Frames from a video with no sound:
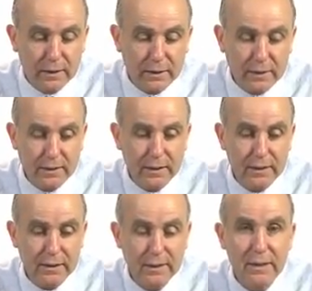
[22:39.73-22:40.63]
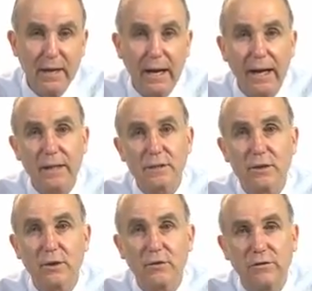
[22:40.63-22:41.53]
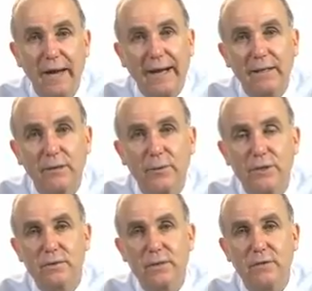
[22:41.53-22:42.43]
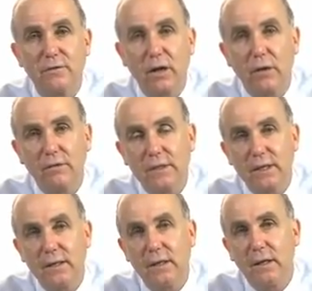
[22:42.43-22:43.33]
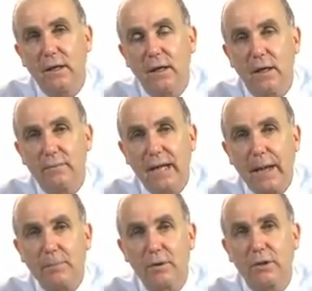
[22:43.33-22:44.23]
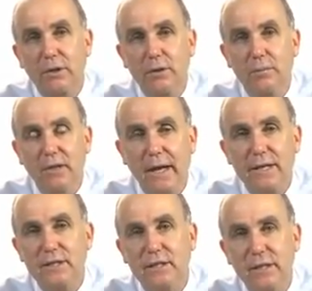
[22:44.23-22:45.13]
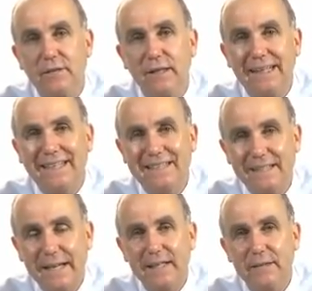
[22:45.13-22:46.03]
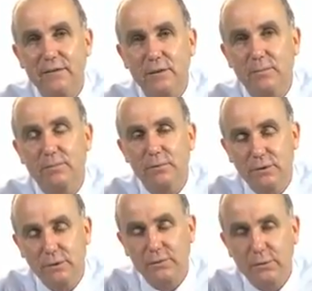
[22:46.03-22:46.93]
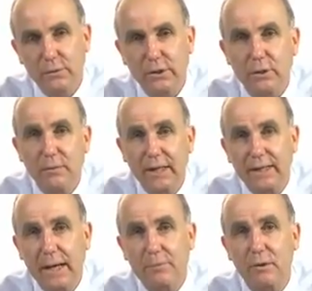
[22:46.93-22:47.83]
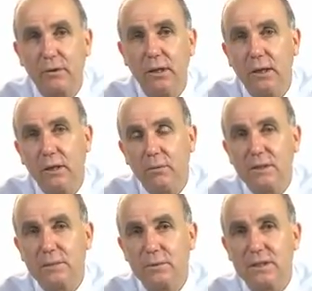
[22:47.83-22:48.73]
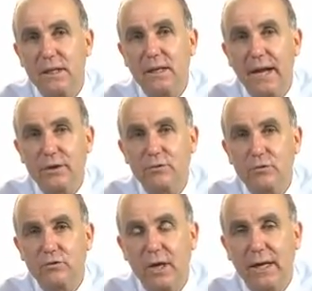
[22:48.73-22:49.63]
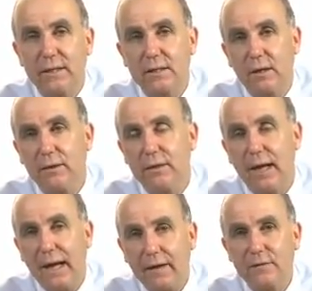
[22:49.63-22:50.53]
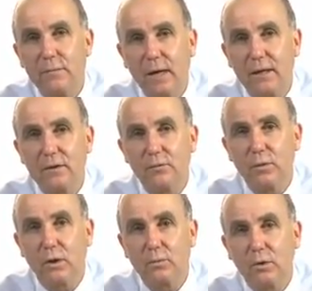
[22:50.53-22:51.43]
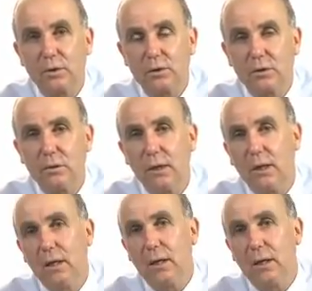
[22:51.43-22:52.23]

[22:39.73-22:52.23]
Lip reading: The other sort of factor which was involved in capital accumulation, giving an incentive to accumulate capital, was international trade. So in the aftermath of World War II,